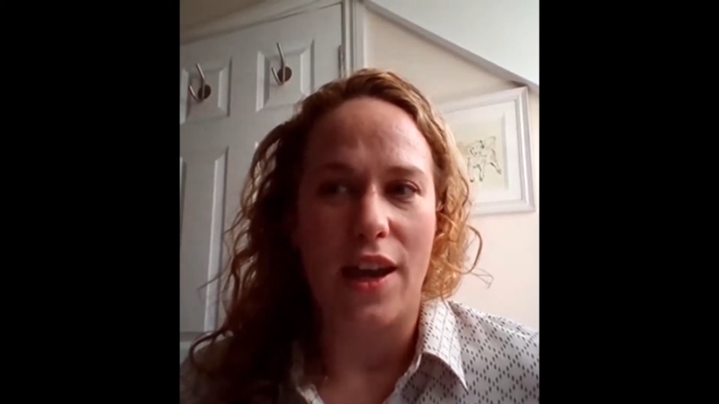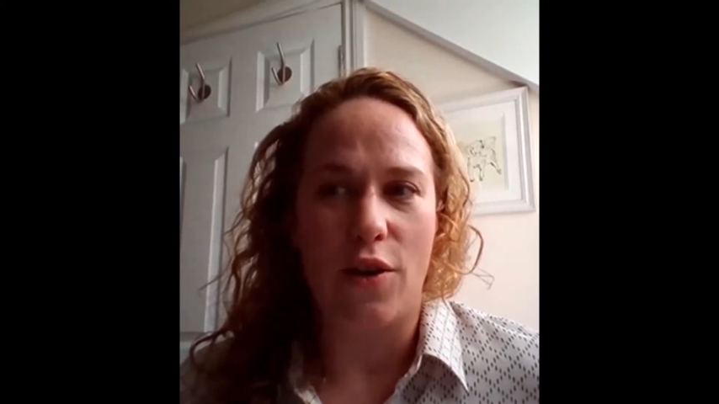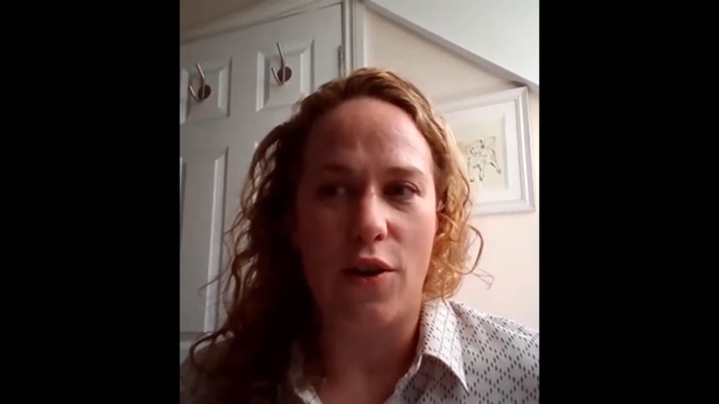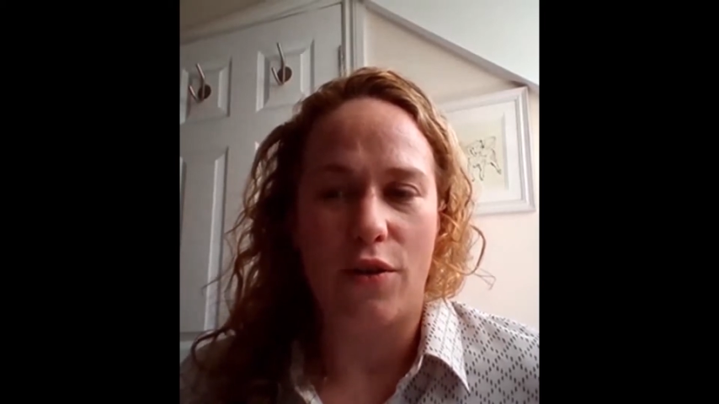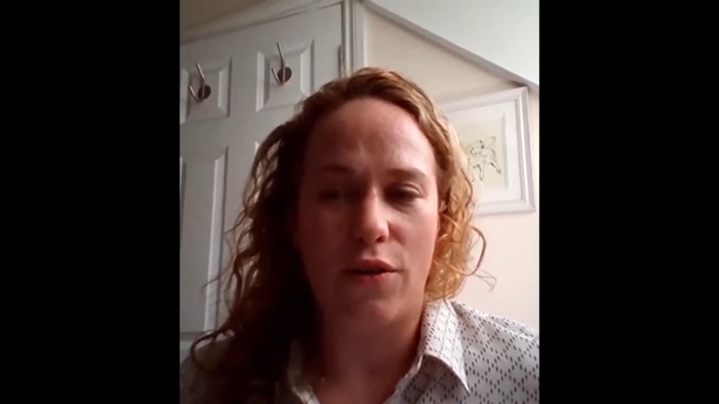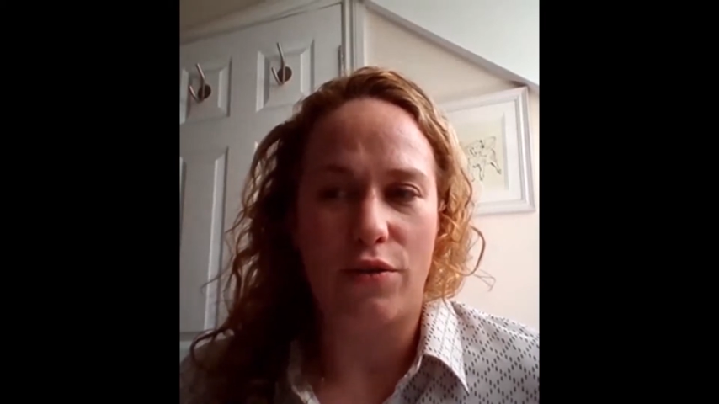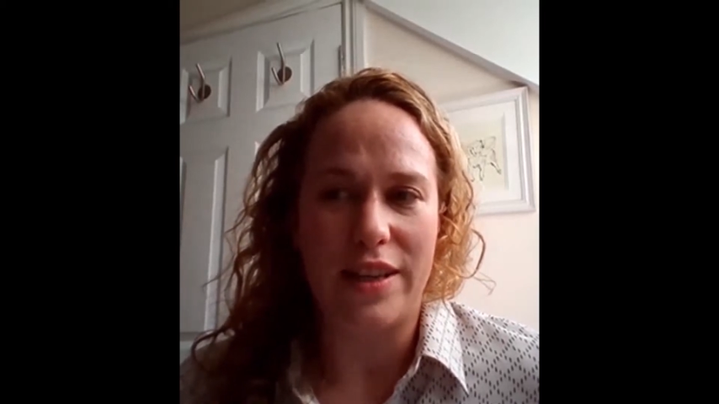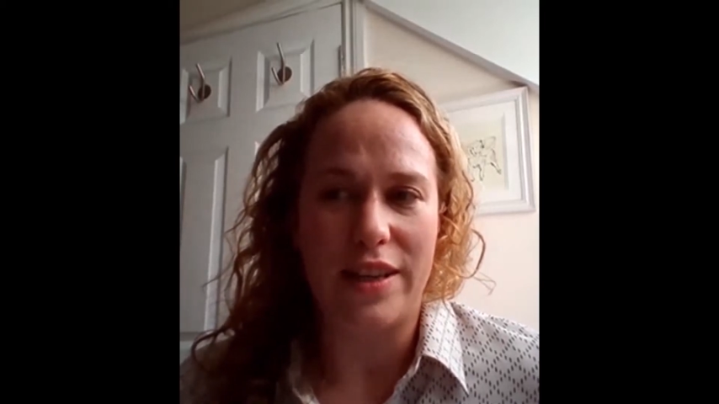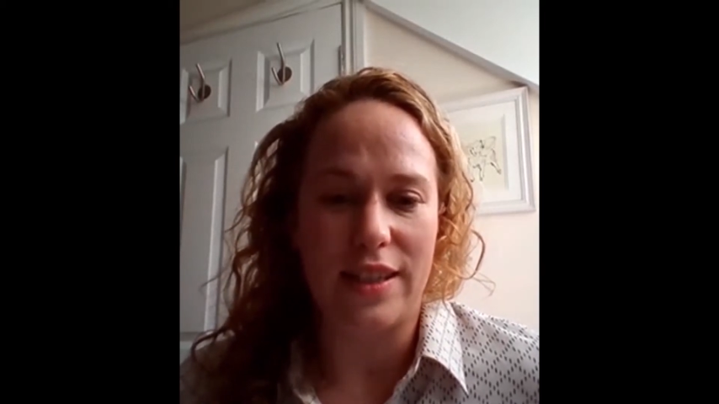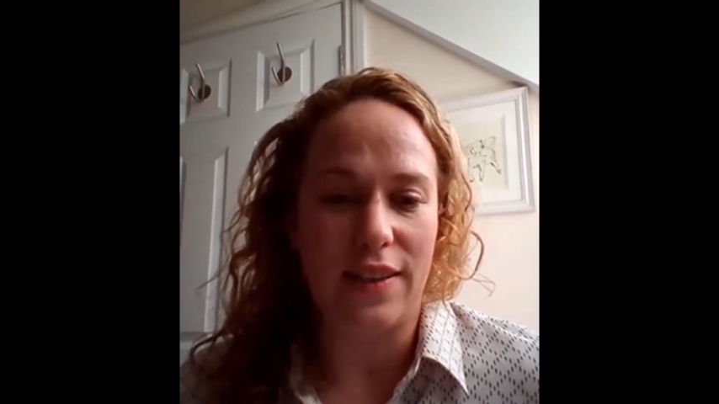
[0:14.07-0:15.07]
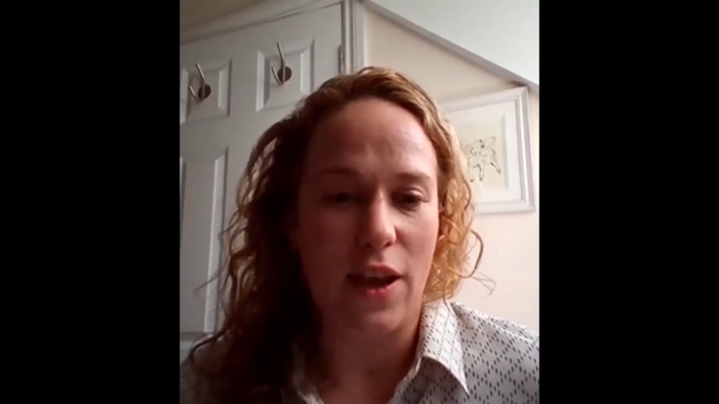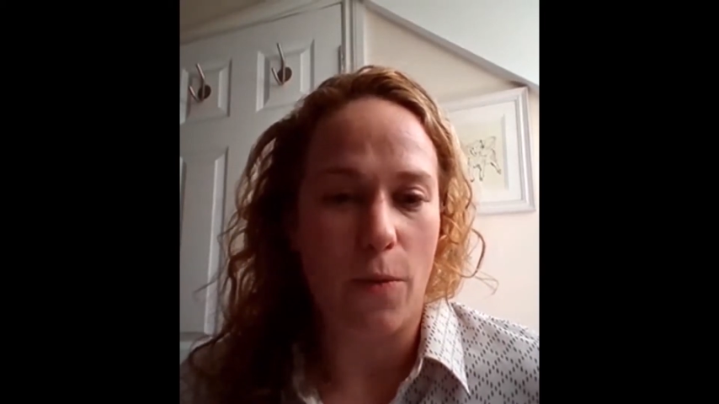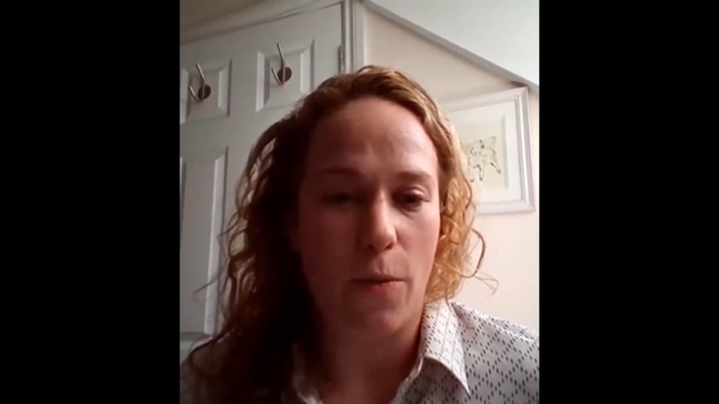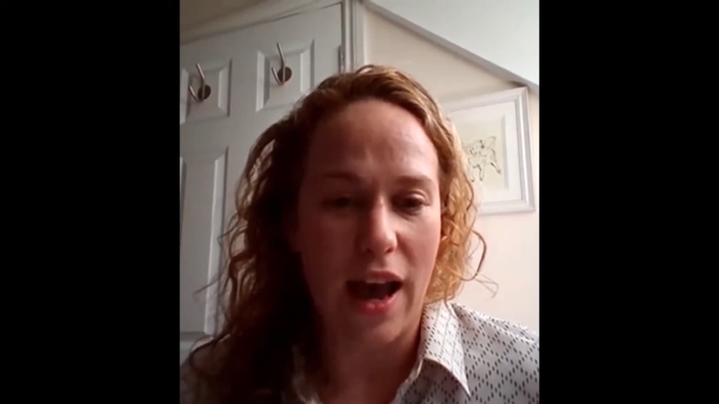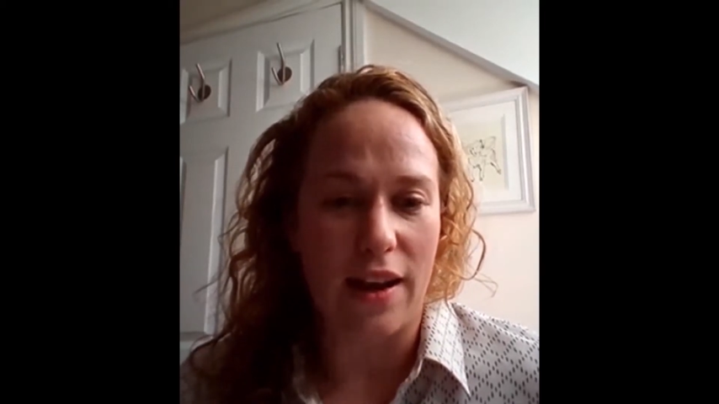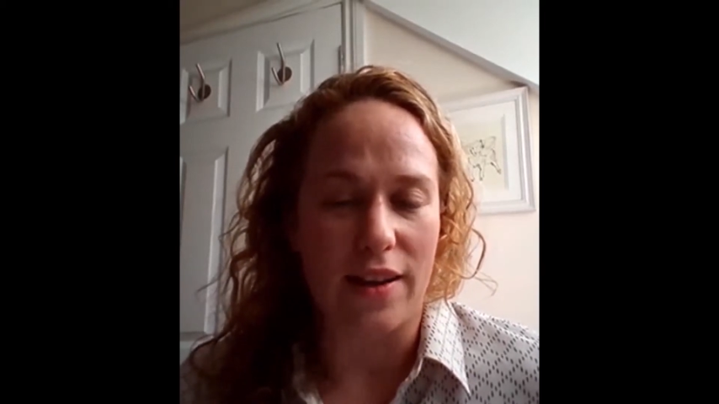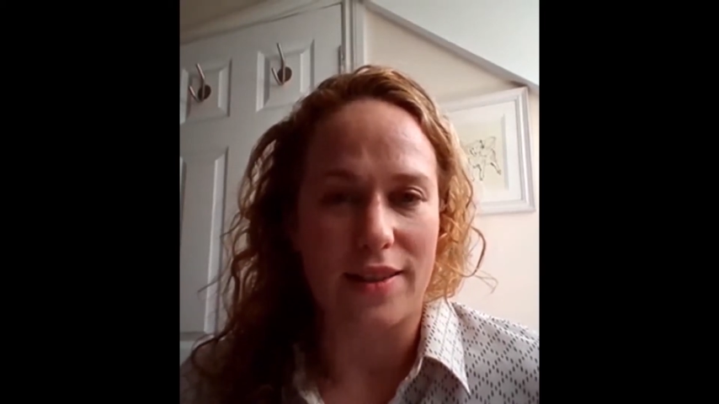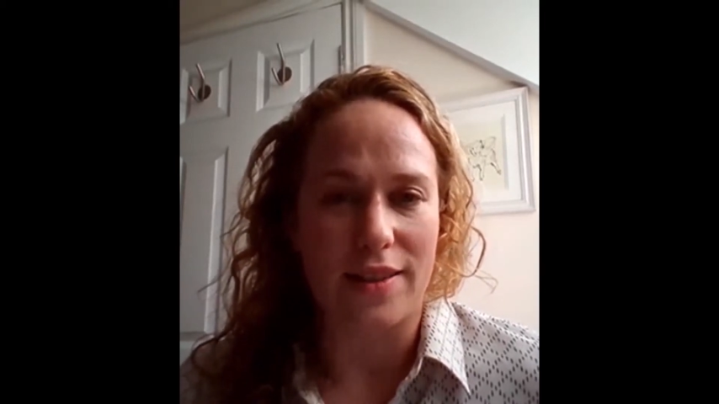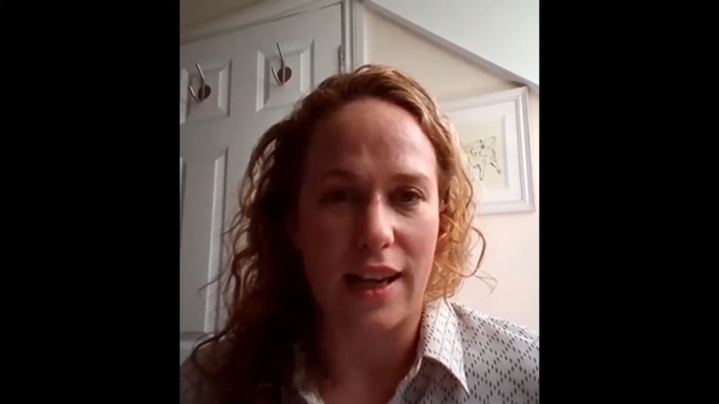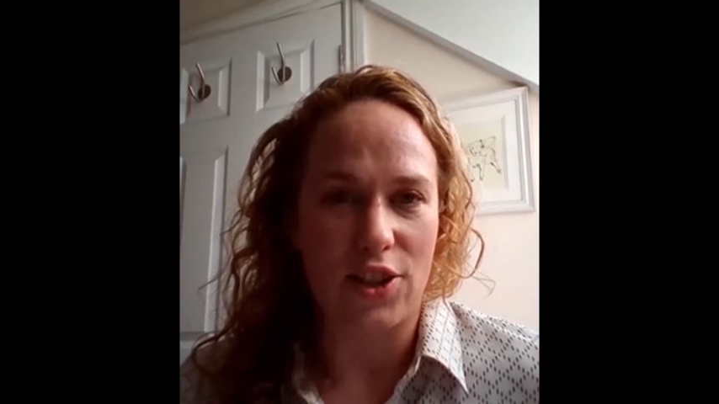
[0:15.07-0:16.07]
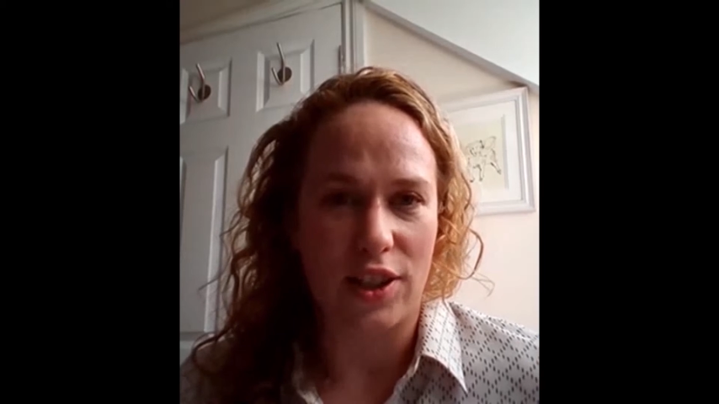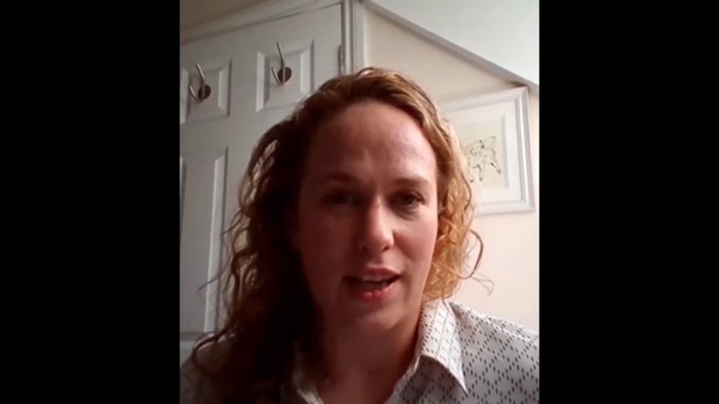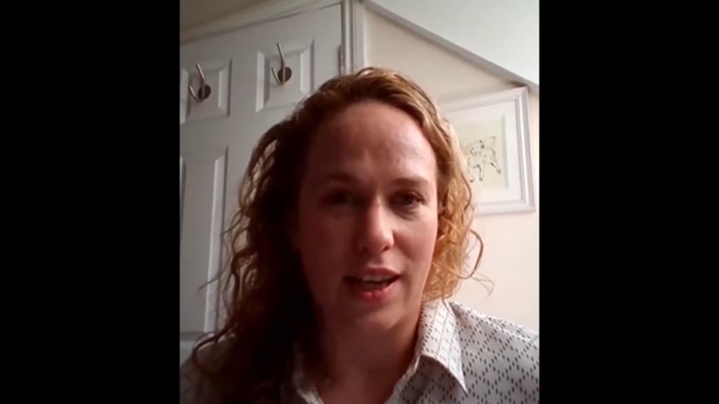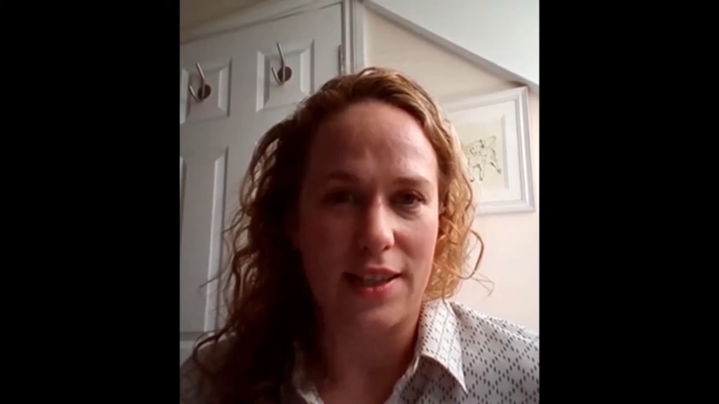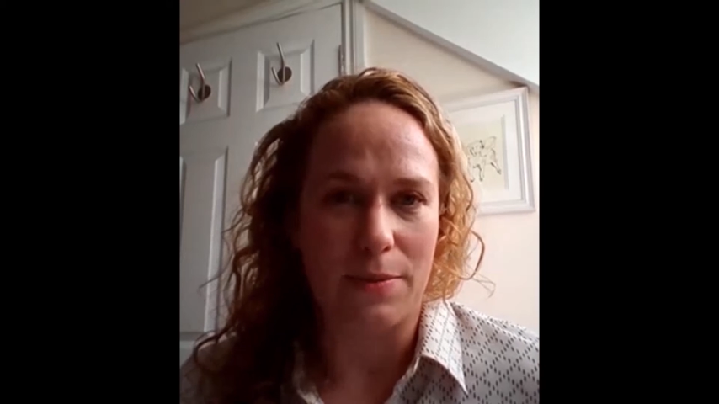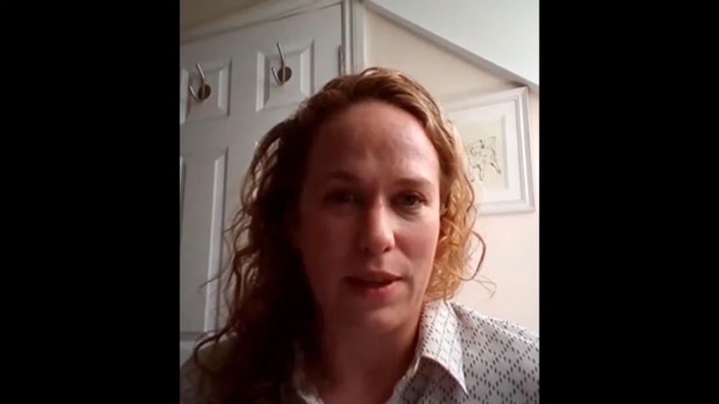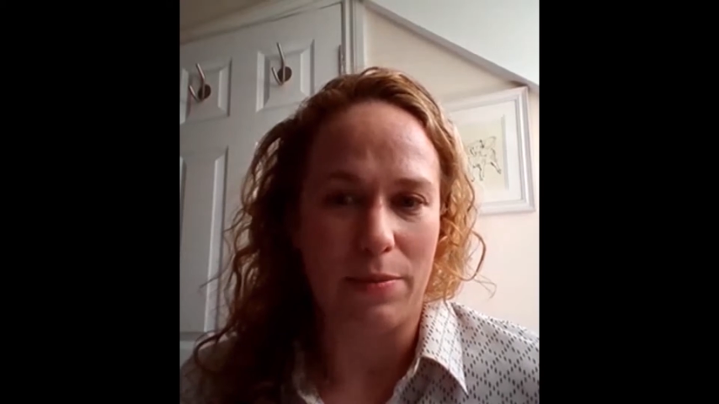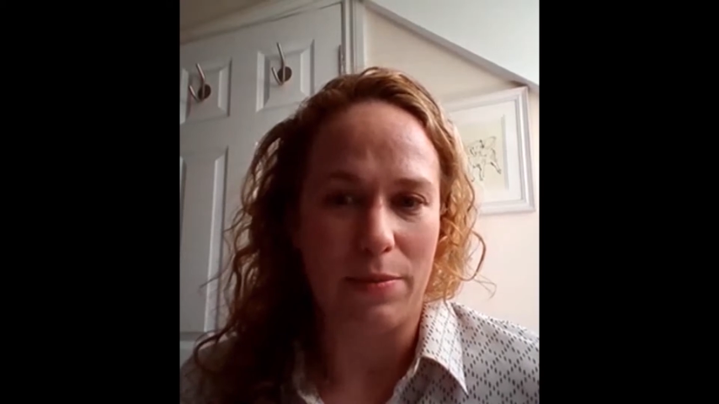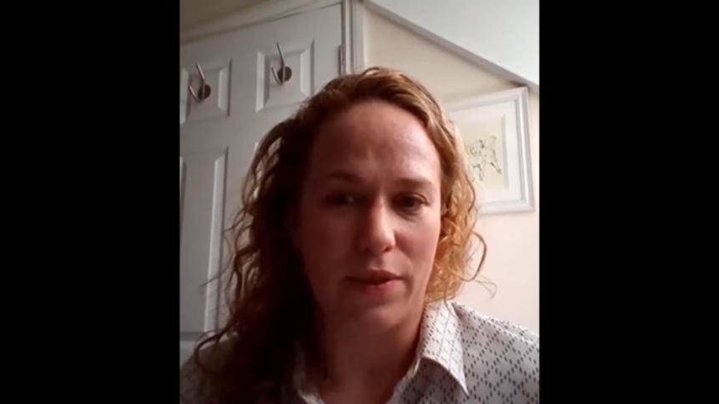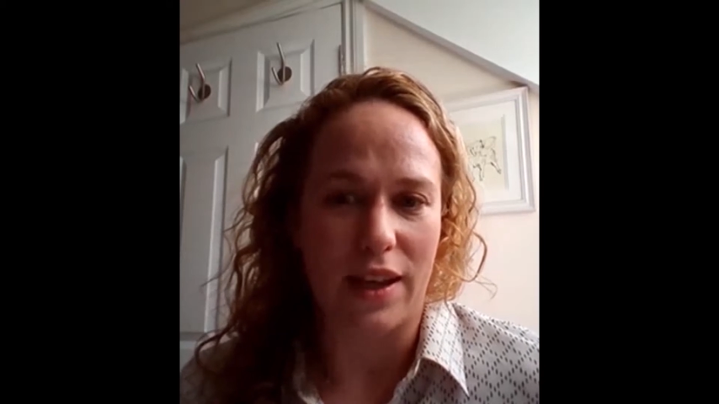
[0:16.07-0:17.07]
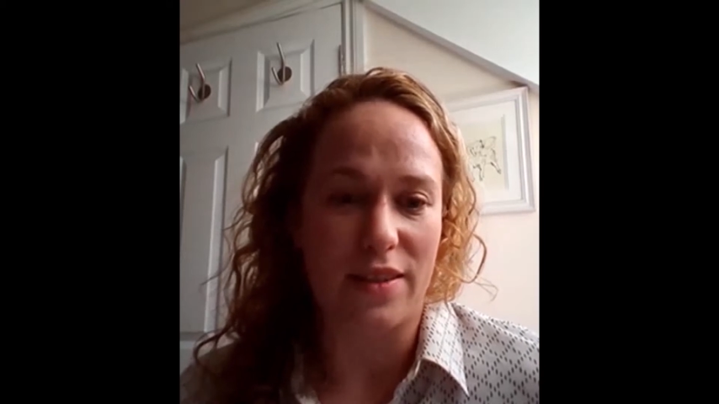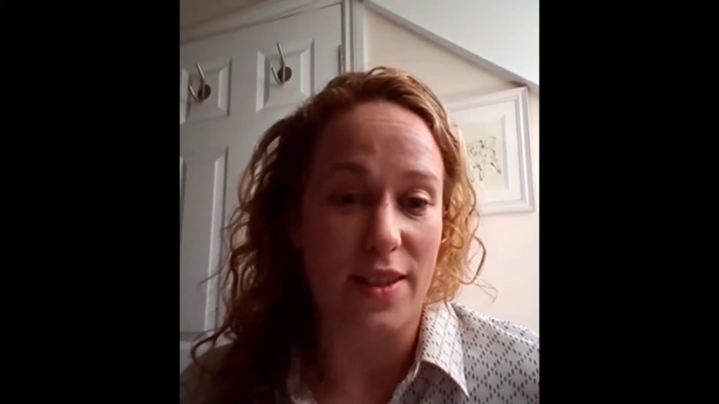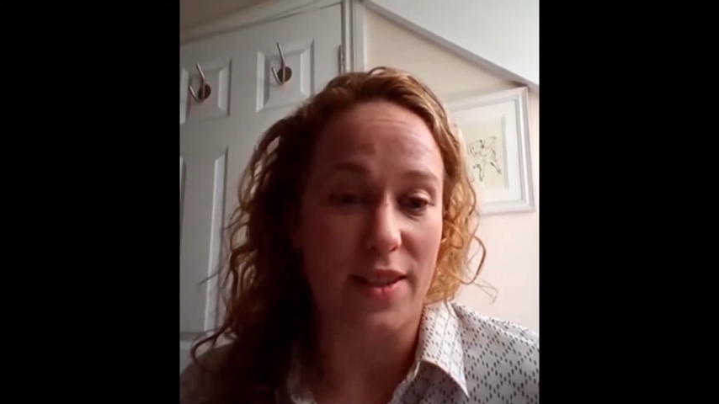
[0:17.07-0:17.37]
increasing the awareness and educating people that